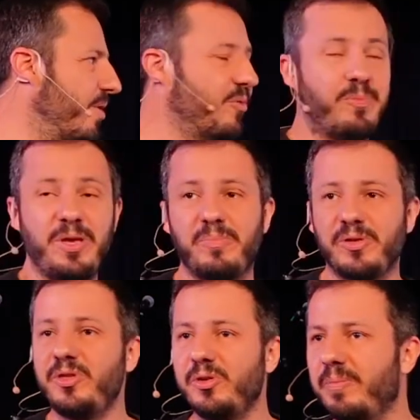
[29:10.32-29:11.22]
were being
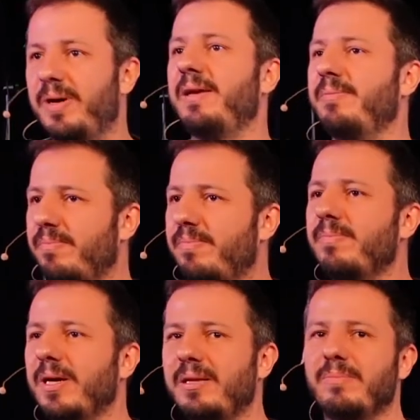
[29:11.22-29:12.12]
pursued by
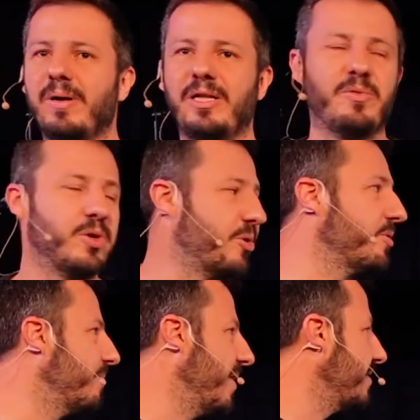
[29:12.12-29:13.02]
the
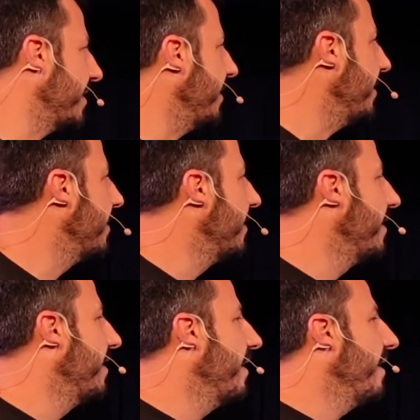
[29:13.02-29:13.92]
world, basically.
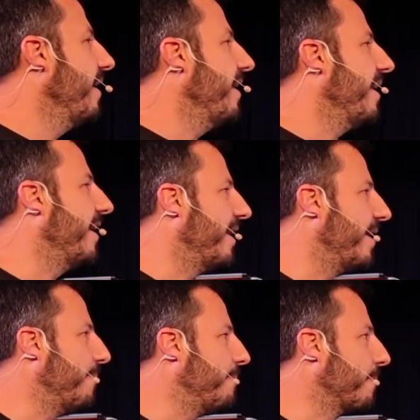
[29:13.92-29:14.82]

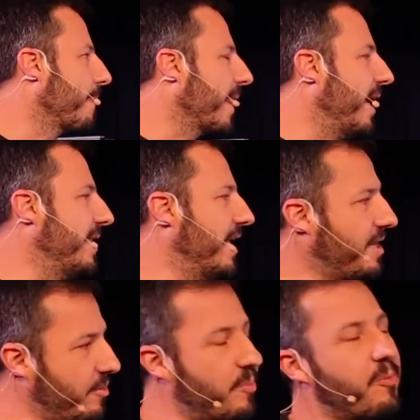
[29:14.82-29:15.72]
And then
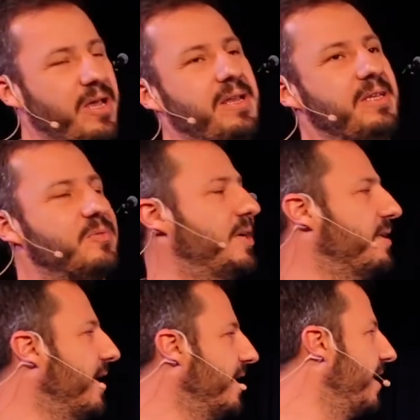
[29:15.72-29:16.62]
they were praying this
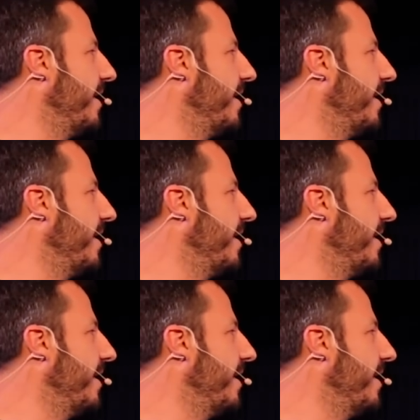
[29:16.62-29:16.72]
one. And